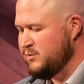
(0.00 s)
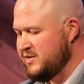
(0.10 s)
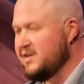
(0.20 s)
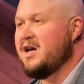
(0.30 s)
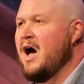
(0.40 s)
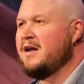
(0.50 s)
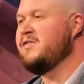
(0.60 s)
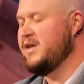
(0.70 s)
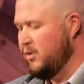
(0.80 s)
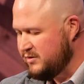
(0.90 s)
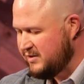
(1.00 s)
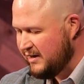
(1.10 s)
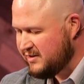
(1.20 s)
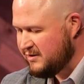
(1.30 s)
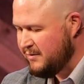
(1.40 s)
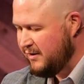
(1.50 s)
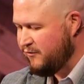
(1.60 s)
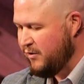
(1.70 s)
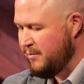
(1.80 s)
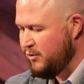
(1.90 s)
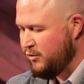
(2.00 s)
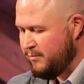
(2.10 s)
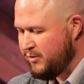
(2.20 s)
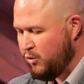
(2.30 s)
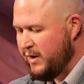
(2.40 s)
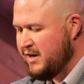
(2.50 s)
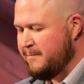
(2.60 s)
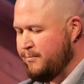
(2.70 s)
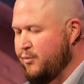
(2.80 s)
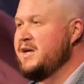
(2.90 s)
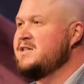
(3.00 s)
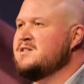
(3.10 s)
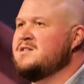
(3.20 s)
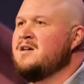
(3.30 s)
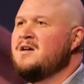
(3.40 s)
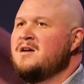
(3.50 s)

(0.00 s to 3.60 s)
was the God in the Old Testament from whom the wicked priests